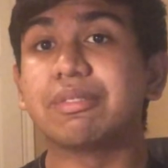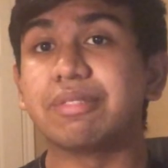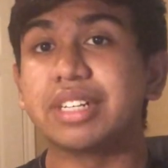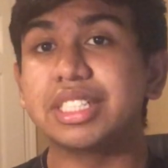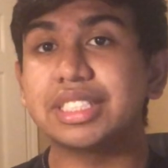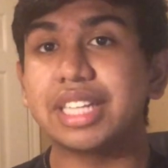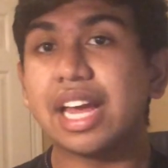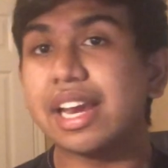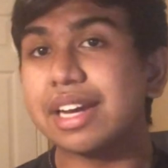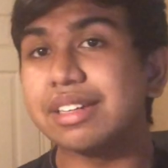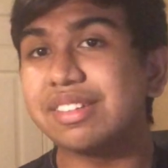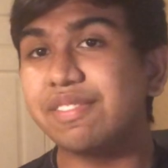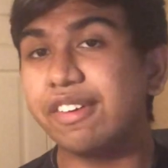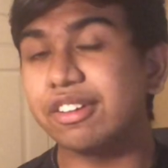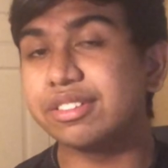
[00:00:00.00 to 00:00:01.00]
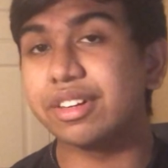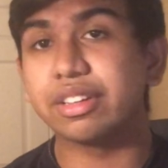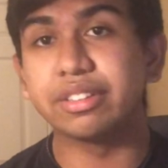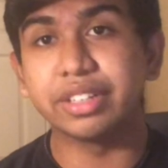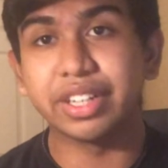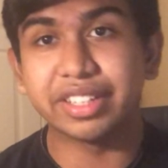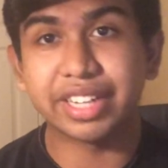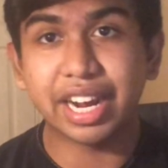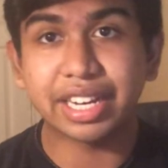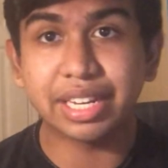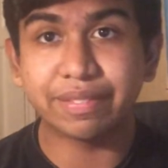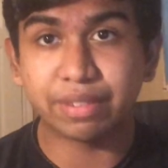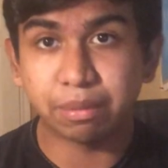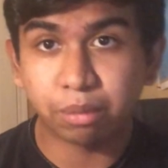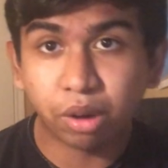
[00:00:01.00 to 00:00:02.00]
restand and filter through your deck
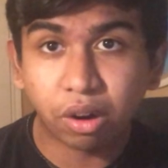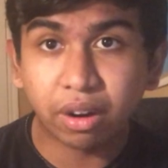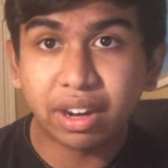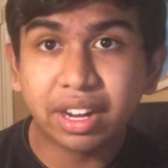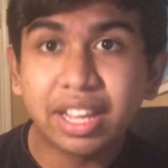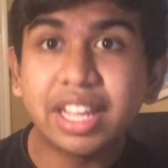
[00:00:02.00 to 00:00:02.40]
even more,